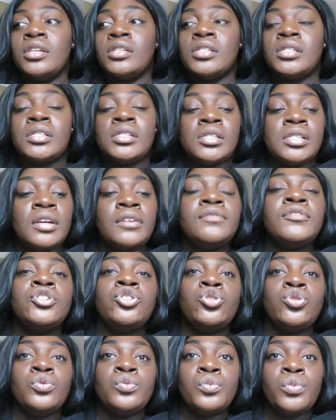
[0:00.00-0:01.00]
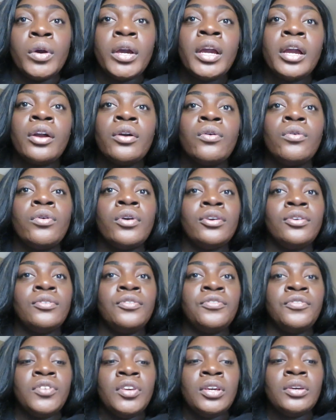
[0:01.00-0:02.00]
stuff that you wear, or
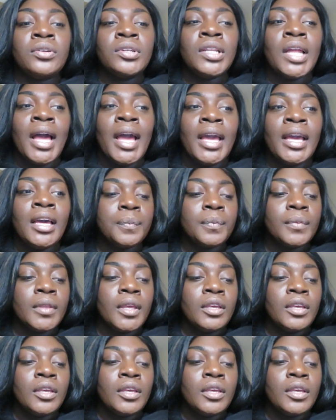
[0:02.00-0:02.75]
you feel like